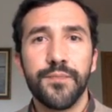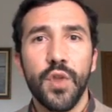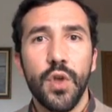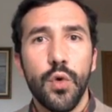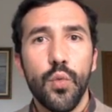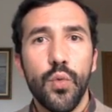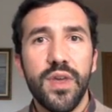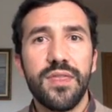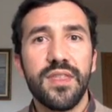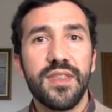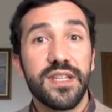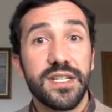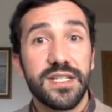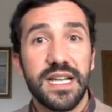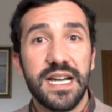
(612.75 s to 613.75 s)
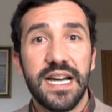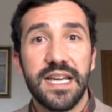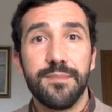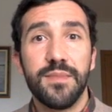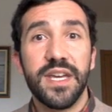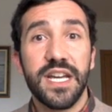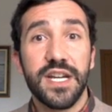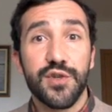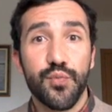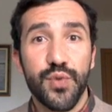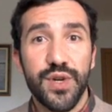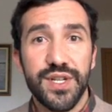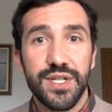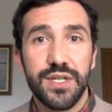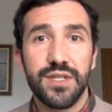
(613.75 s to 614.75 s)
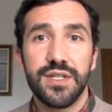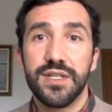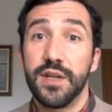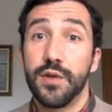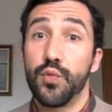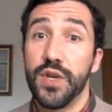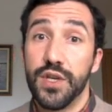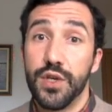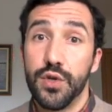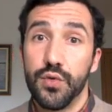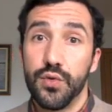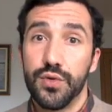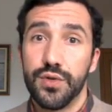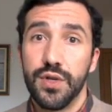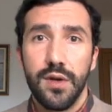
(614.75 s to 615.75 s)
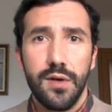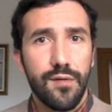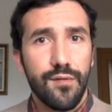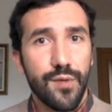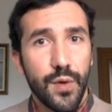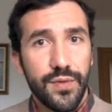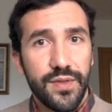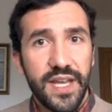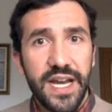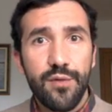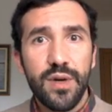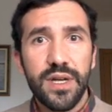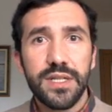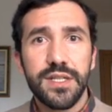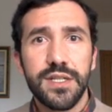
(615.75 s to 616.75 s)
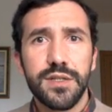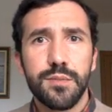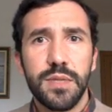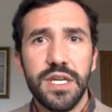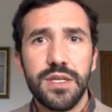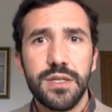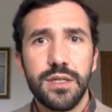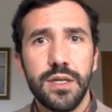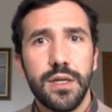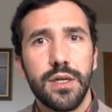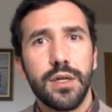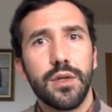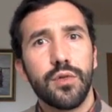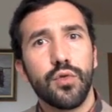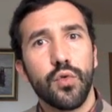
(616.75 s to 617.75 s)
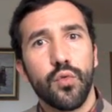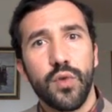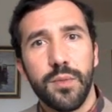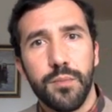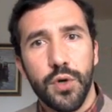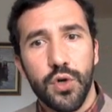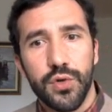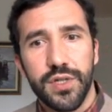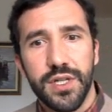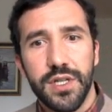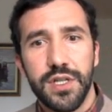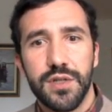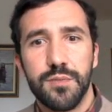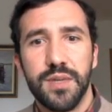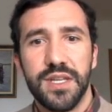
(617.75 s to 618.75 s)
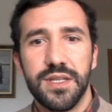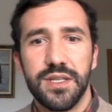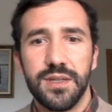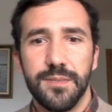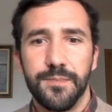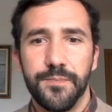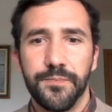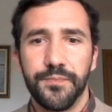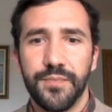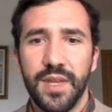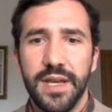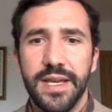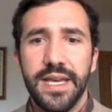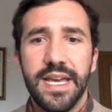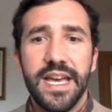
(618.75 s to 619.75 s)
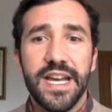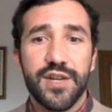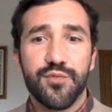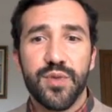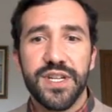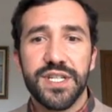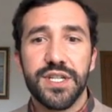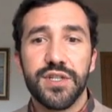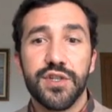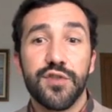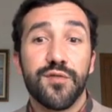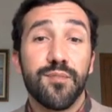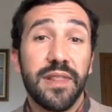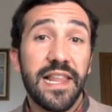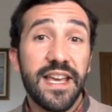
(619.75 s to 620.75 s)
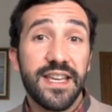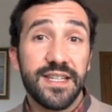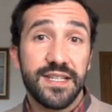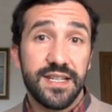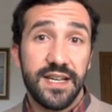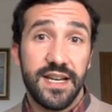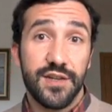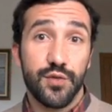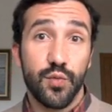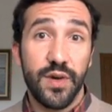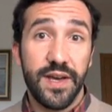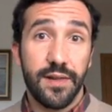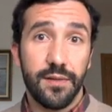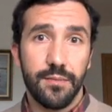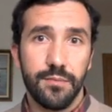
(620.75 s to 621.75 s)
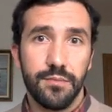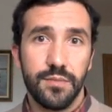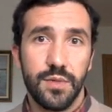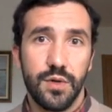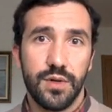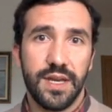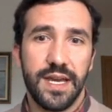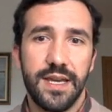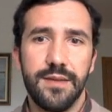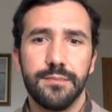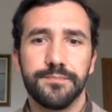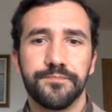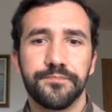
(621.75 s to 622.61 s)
with the time expressions that we use, from direct speech to reported speech. Expressions of place as well. Okay,